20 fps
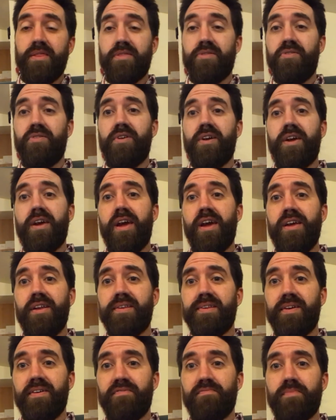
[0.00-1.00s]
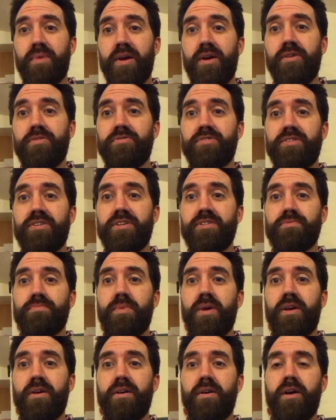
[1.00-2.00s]
38 of my 100 Days of
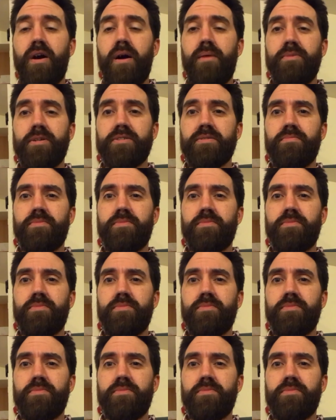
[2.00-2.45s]
Making Comics.